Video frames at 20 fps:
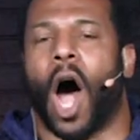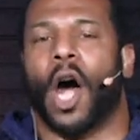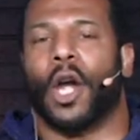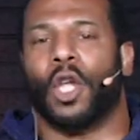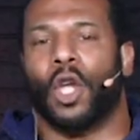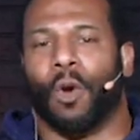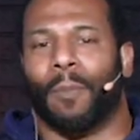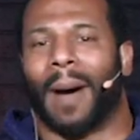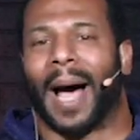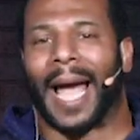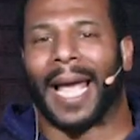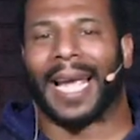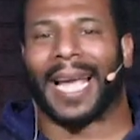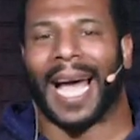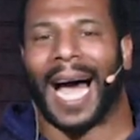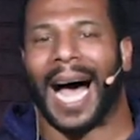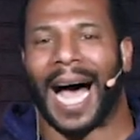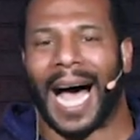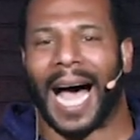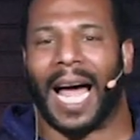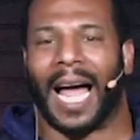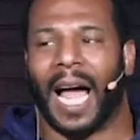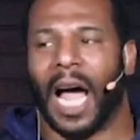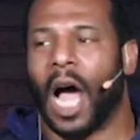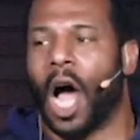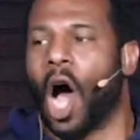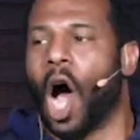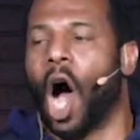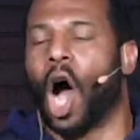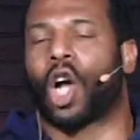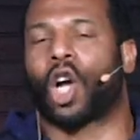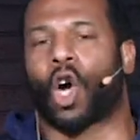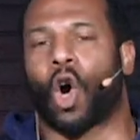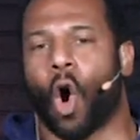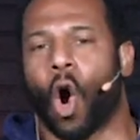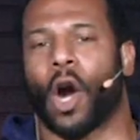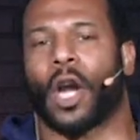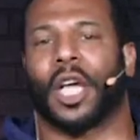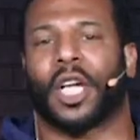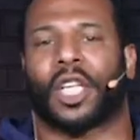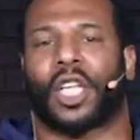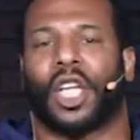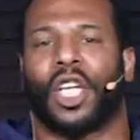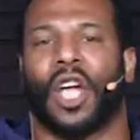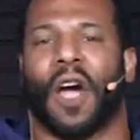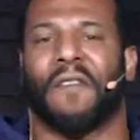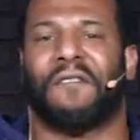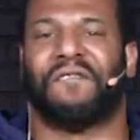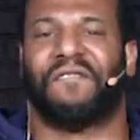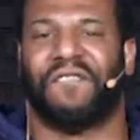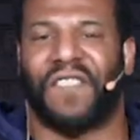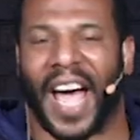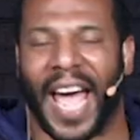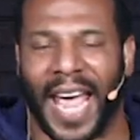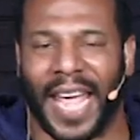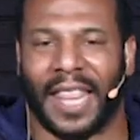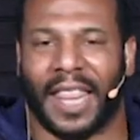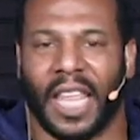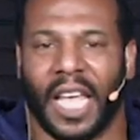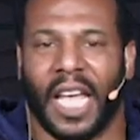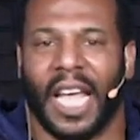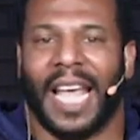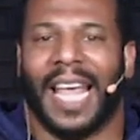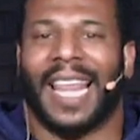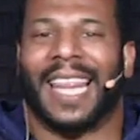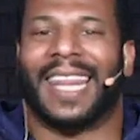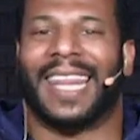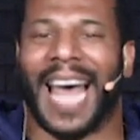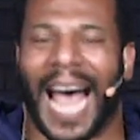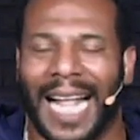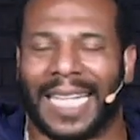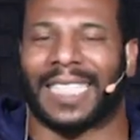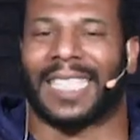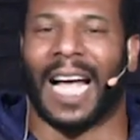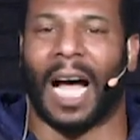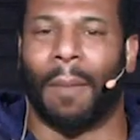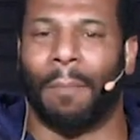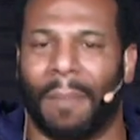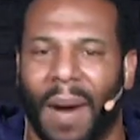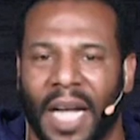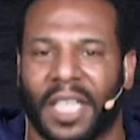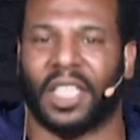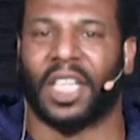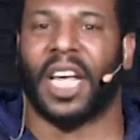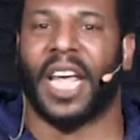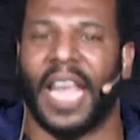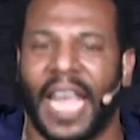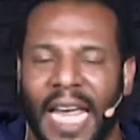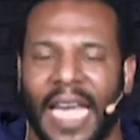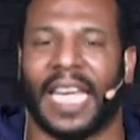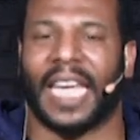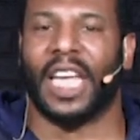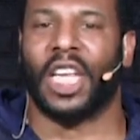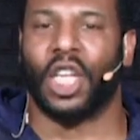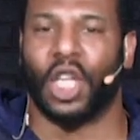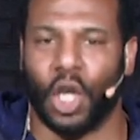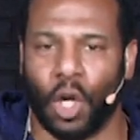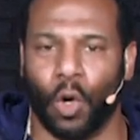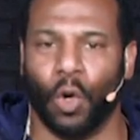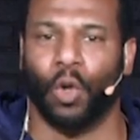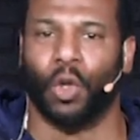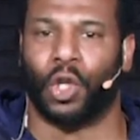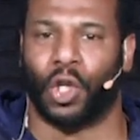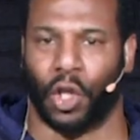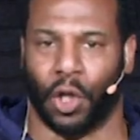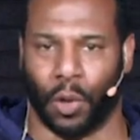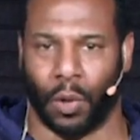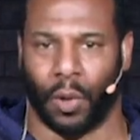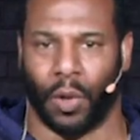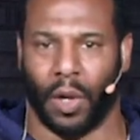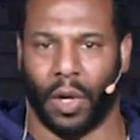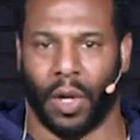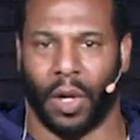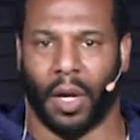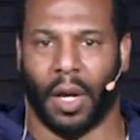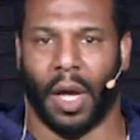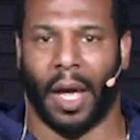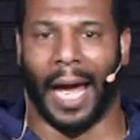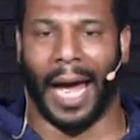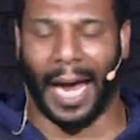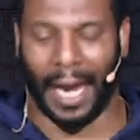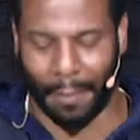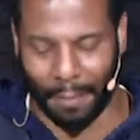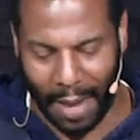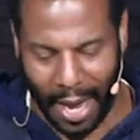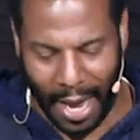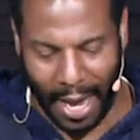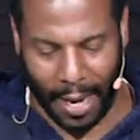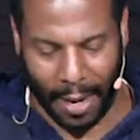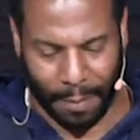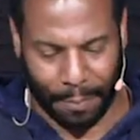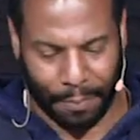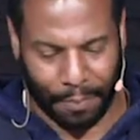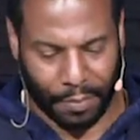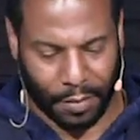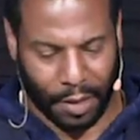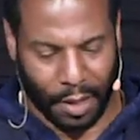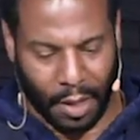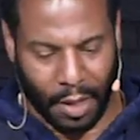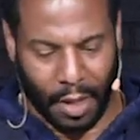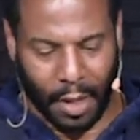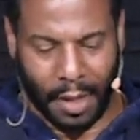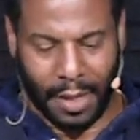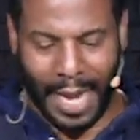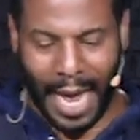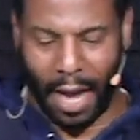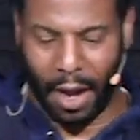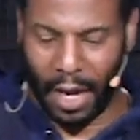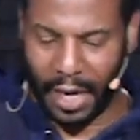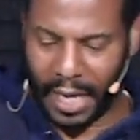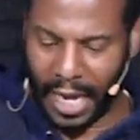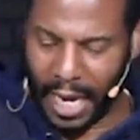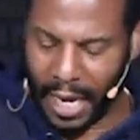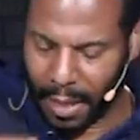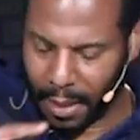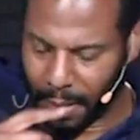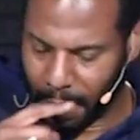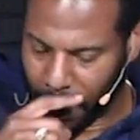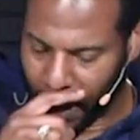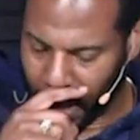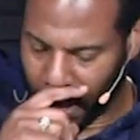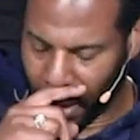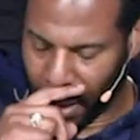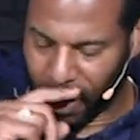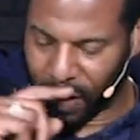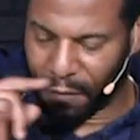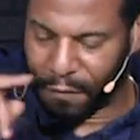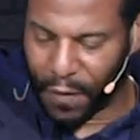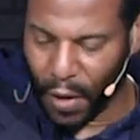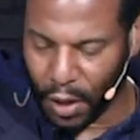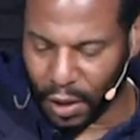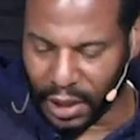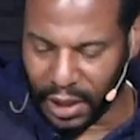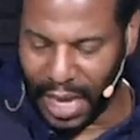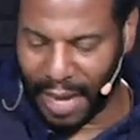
are you by God? According to your faith, that's how much he can use you. Amen. Now, again, the first